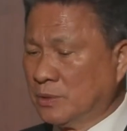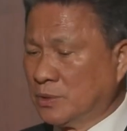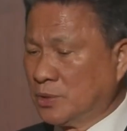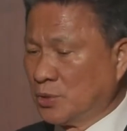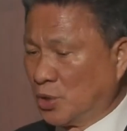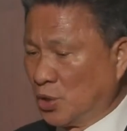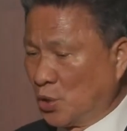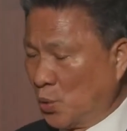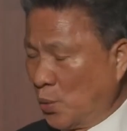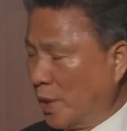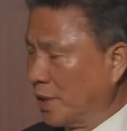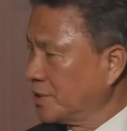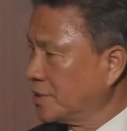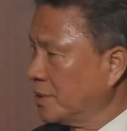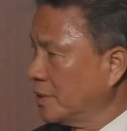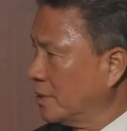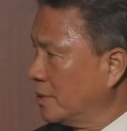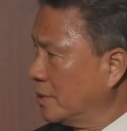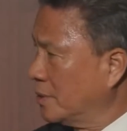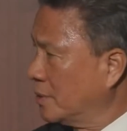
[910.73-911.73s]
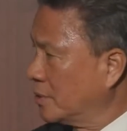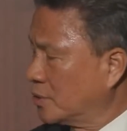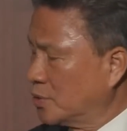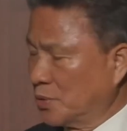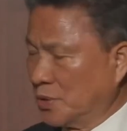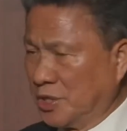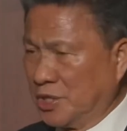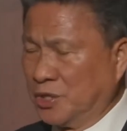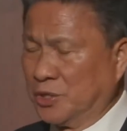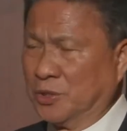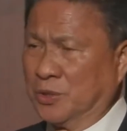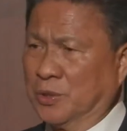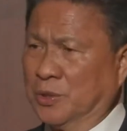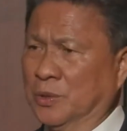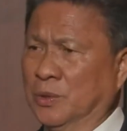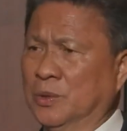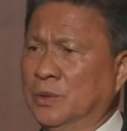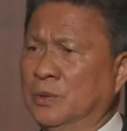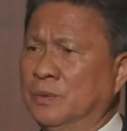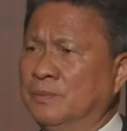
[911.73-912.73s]
to the US, to
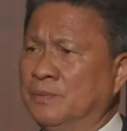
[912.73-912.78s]
EU,